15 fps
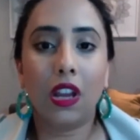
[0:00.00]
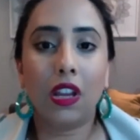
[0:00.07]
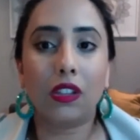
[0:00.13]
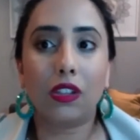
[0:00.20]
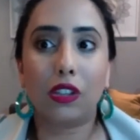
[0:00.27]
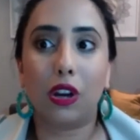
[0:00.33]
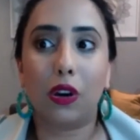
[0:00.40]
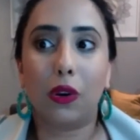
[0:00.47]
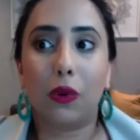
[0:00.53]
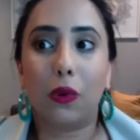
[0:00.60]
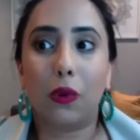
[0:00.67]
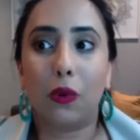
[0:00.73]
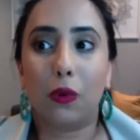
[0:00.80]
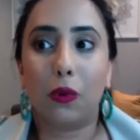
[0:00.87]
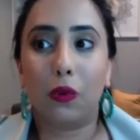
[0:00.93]

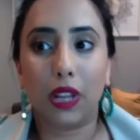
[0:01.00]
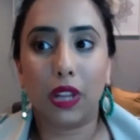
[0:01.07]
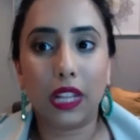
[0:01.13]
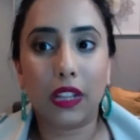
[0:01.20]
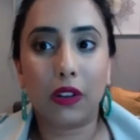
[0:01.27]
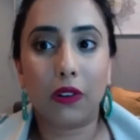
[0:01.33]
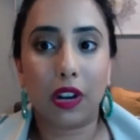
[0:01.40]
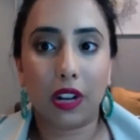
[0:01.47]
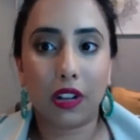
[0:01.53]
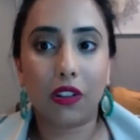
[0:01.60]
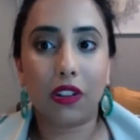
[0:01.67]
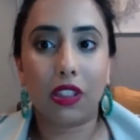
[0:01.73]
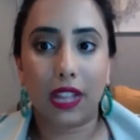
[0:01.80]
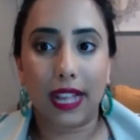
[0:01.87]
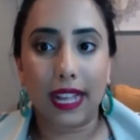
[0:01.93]
So really the critical
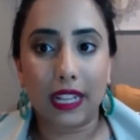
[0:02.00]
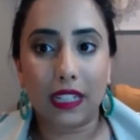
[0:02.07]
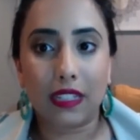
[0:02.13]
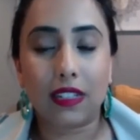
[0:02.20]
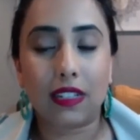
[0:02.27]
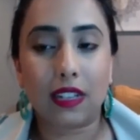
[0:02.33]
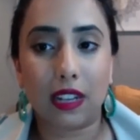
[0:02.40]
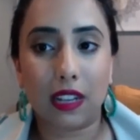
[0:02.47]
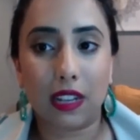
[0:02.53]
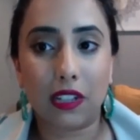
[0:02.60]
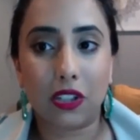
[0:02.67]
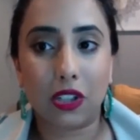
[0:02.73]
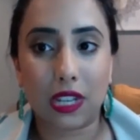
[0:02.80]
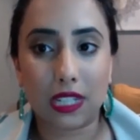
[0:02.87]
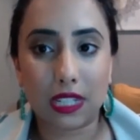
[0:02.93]
thing is to
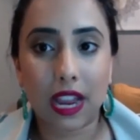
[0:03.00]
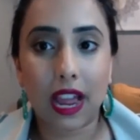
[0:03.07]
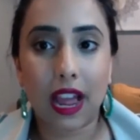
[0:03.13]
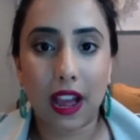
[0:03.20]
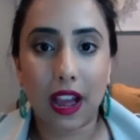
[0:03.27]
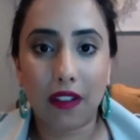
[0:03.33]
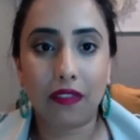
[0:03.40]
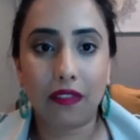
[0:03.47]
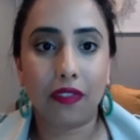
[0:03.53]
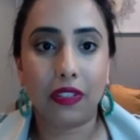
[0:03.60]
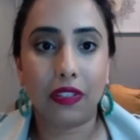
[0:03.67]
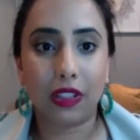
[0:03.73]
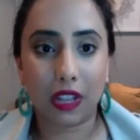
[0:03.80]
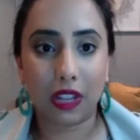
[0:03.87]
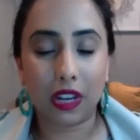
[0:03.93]
just have
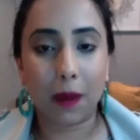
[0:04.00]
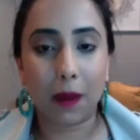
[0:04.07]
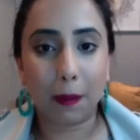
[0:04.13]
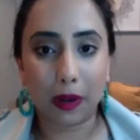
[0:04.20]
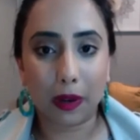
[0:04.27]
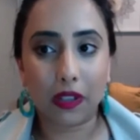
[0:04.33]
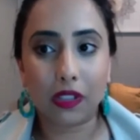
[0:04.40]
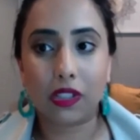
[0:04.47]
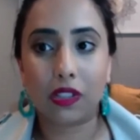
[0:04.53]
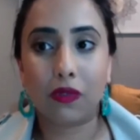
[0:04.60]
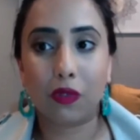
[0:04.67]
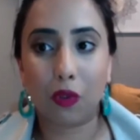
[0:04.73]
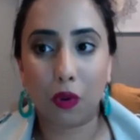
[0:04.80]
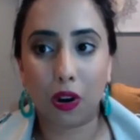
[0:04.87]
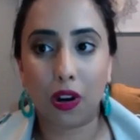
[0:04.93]
the numbers
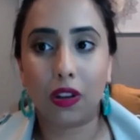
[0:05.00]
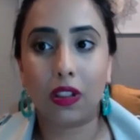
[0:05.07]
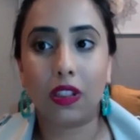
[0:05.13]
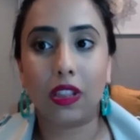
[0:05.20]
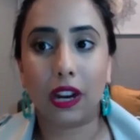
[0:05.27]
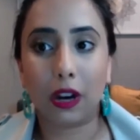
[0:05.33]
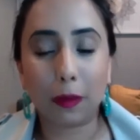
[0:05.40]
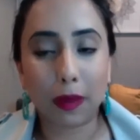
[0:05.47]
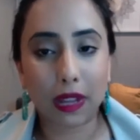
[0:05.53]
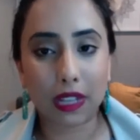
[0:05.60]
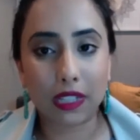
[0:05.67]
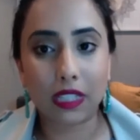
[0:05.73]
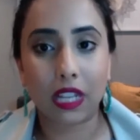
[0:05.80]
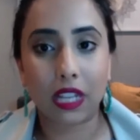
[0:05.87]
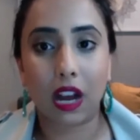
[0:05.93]
for
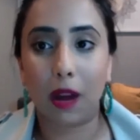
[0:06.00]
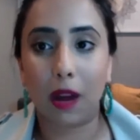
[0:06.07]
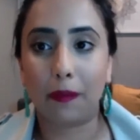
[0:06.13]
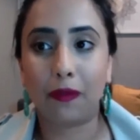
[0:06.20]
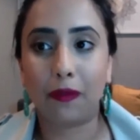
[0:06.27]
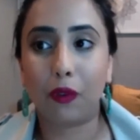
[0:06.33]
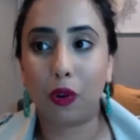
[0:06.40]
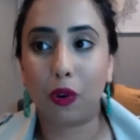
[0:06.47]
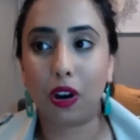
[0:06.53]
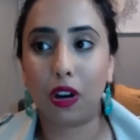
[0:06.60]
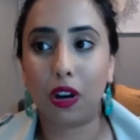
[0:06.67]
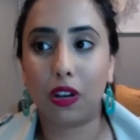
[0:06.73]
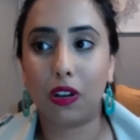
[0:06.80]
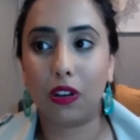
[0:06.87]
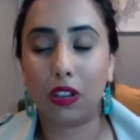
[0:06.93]
therapists, um,
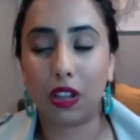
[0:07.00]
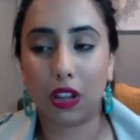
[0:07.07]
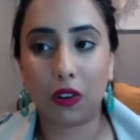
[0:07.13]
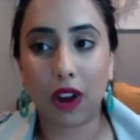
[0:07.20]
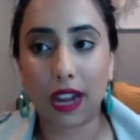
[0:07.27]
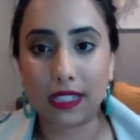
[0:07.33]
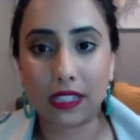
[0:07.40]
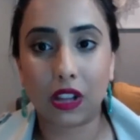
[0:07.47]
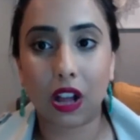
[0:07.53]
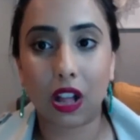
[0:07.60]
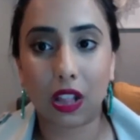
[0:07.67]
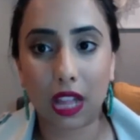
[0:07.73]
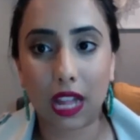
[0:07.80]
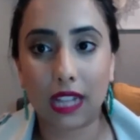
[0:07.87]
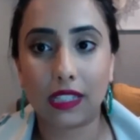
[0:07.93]
for the crisis
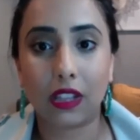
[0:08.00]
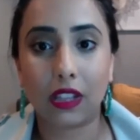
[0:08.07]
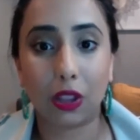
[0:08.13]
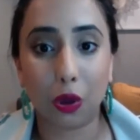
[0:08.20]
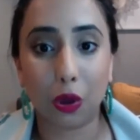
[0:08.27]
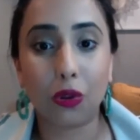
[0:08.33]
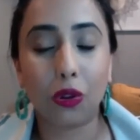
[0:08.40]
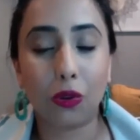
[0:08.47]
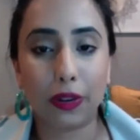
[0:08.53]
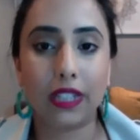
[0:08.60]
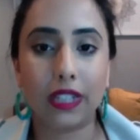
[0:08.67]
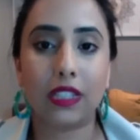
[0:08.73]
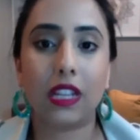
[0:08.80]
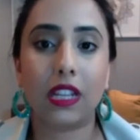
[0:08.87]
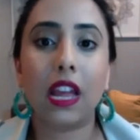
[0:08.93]
hotlines, the local
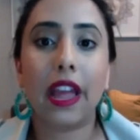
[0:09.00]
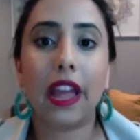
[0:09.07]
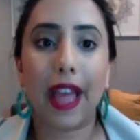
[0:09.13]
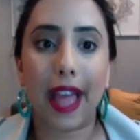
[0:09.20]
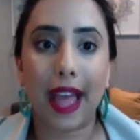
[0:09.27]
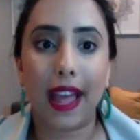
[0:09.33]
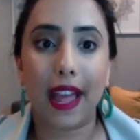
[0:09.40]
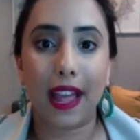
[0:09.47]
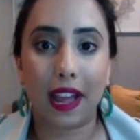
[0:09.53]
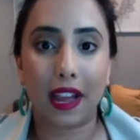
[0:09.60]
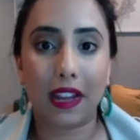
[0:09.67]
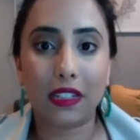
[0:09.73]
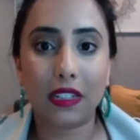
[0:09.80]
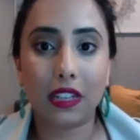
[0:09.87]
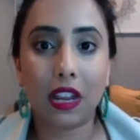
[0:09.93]
ones at
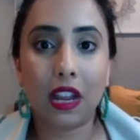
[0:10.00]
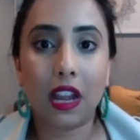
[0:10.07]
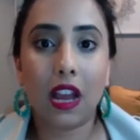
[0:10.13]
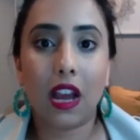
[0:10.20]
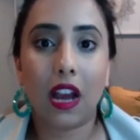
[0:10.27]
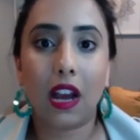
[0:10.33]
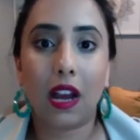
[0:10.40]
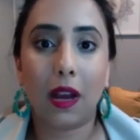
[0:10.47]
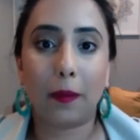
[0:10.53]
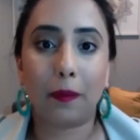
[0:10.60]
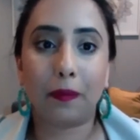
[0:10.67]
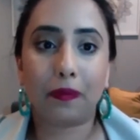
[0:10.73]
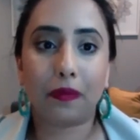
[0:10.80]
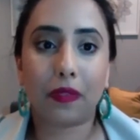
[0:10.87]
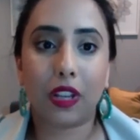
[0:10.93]
hand,
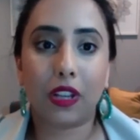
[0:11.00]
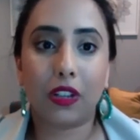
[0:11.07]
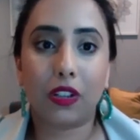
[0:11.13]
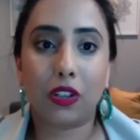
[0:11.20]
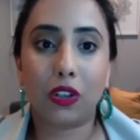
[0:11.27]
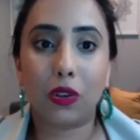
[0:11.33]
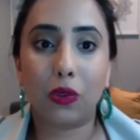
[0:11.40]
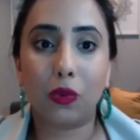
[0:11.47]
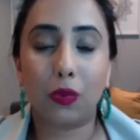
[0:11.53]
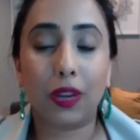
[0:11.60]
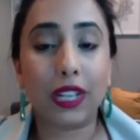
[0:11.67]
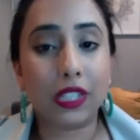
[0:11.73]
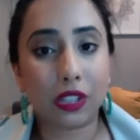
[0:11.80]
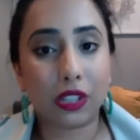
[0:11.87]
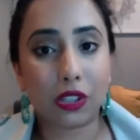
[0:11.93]
um, to
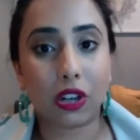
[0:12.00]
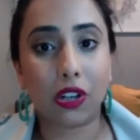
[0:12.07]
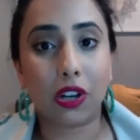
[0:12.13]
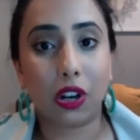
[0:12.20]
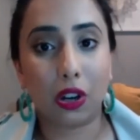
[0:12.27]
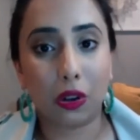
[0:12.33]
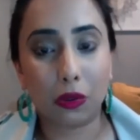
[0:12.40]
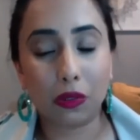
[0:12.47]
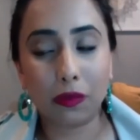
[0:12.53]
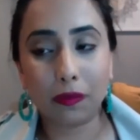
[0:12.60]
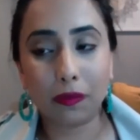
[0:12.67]
research on your own.